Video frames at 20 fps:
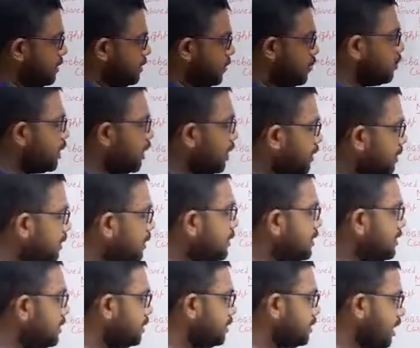Okay, these
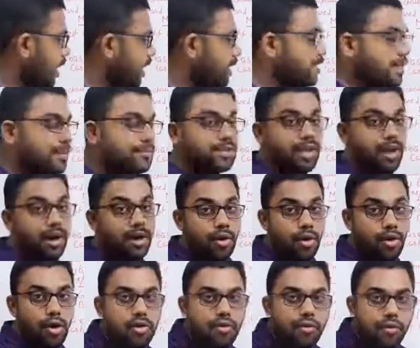items are not
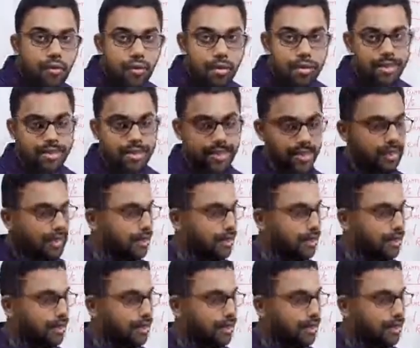for sale.